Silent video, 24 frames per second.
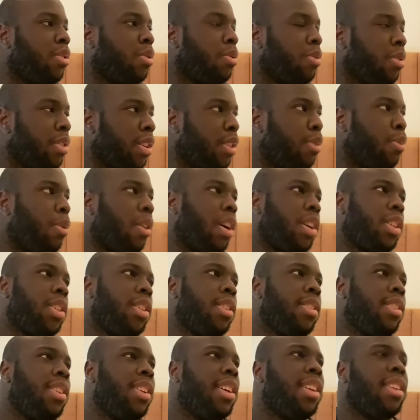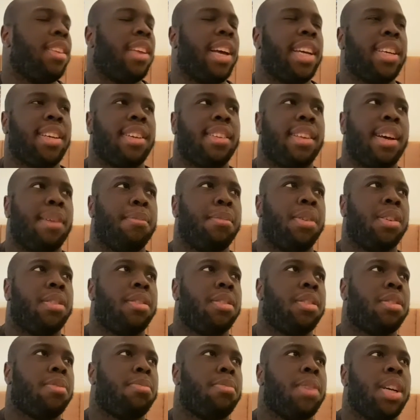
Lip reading: who did watch it, they didn't like it that much.